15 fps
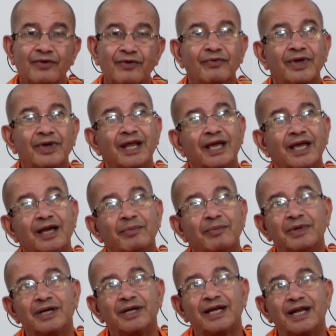When I come
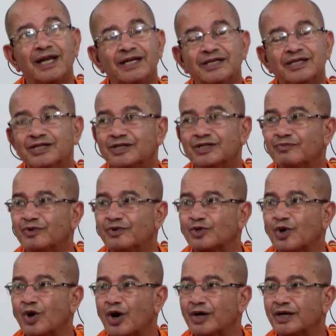in relationship with
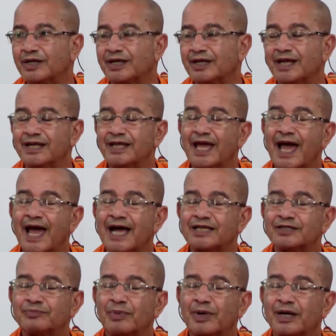God in any
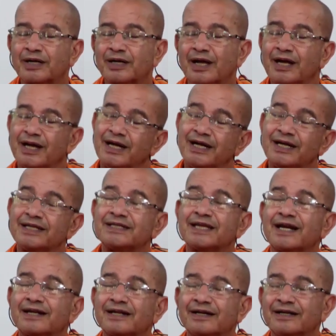aspect, it is
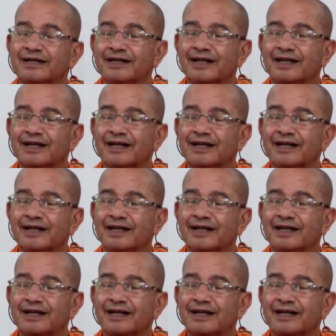eternal.